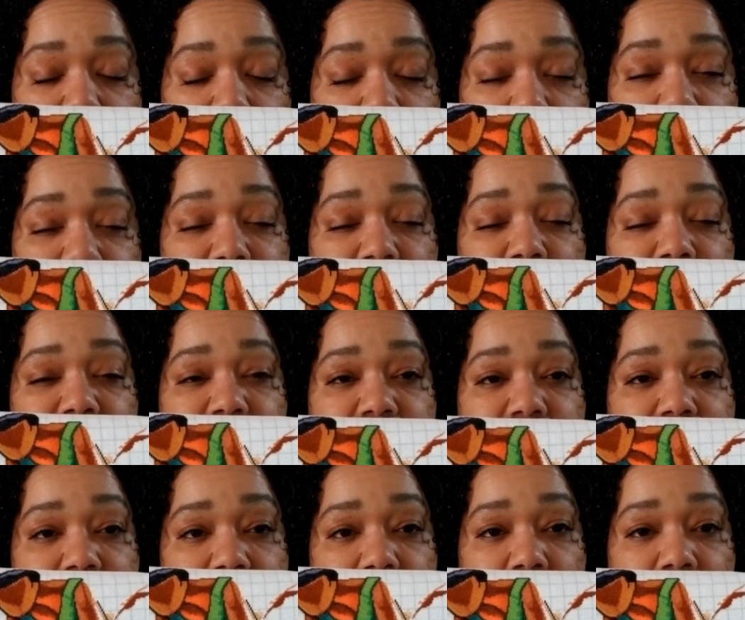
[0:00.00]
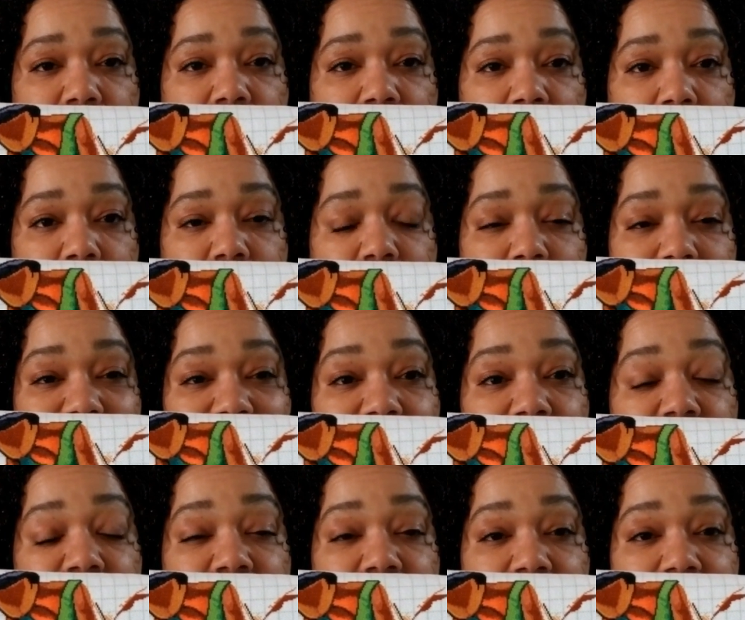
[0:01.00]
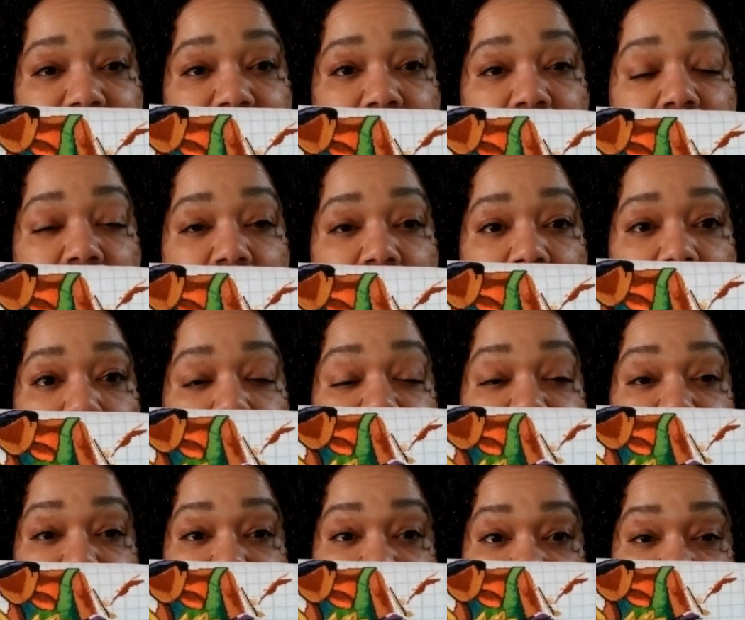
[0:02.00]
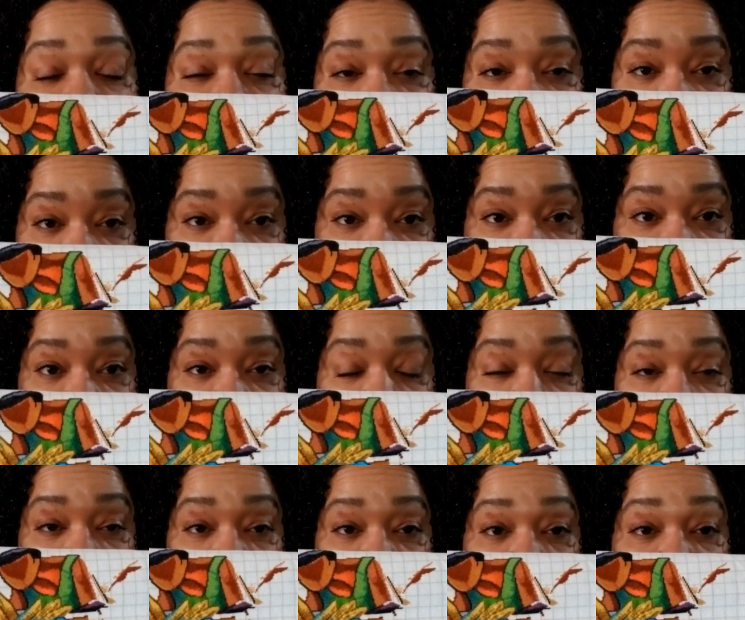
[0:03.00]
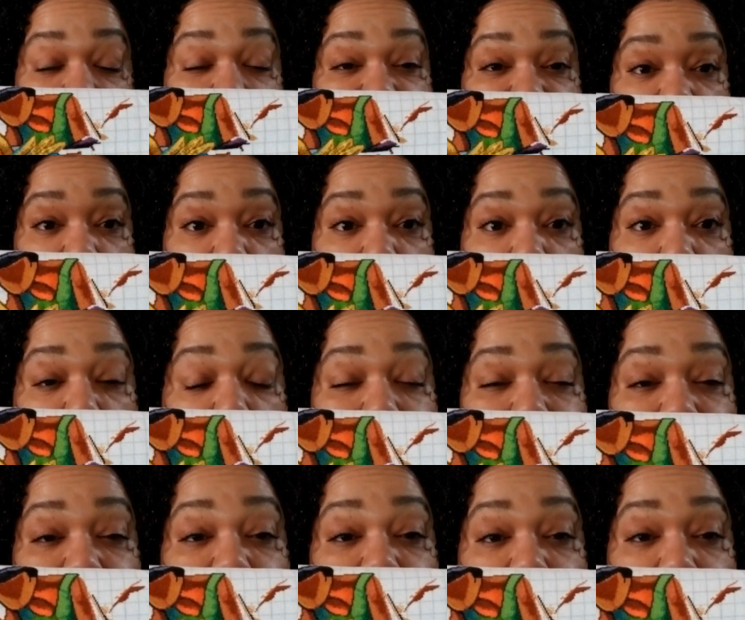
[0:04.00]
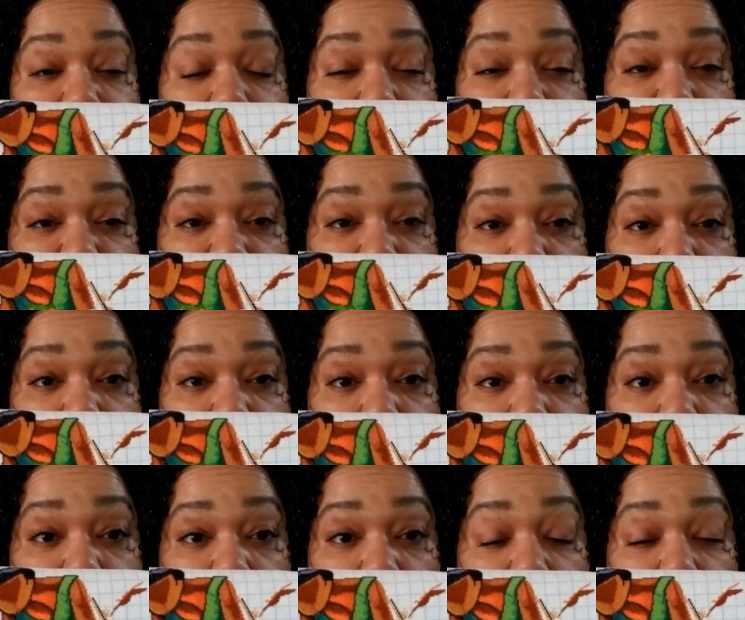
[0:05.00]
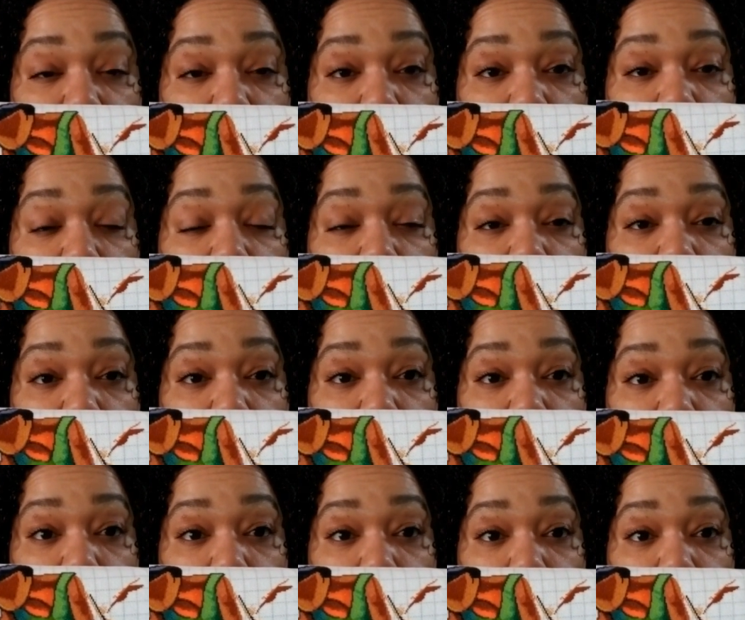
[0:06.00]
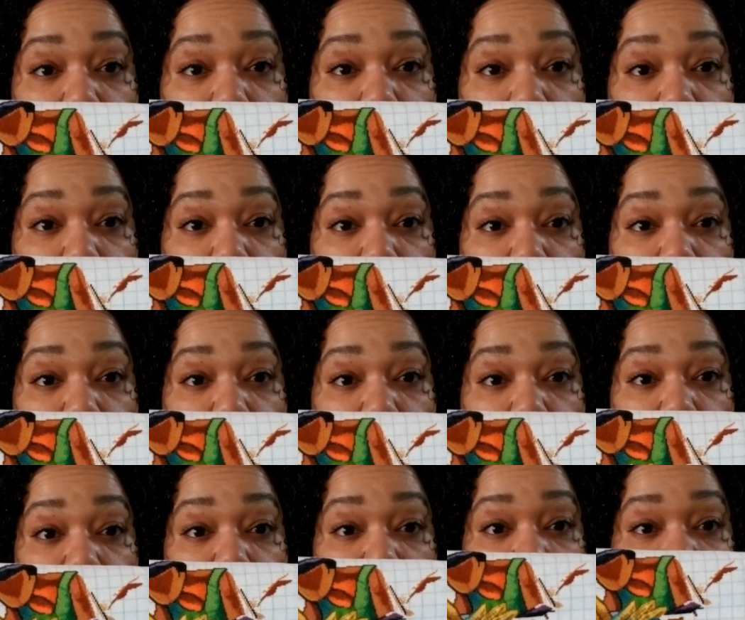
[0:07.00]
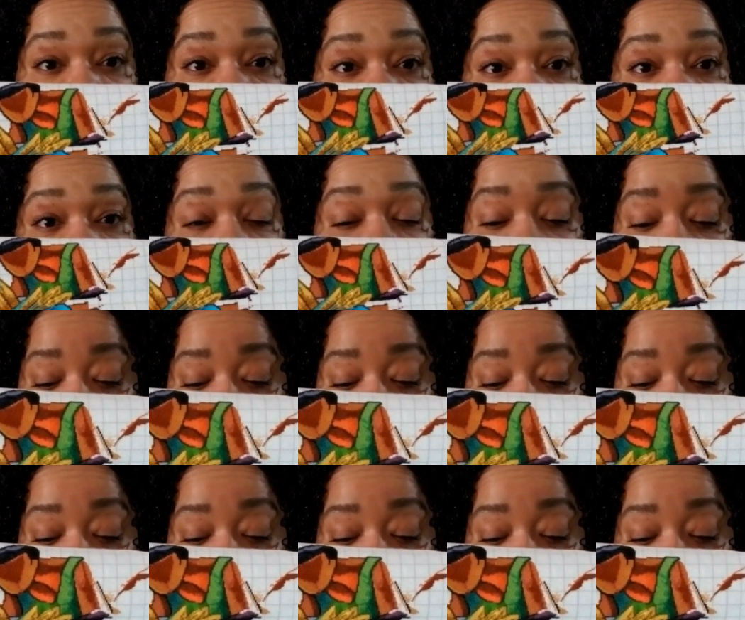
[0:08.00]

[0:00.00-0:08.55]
level of detail that comes with confetti, but this is a much more pleasurable way to stitch for me. So that's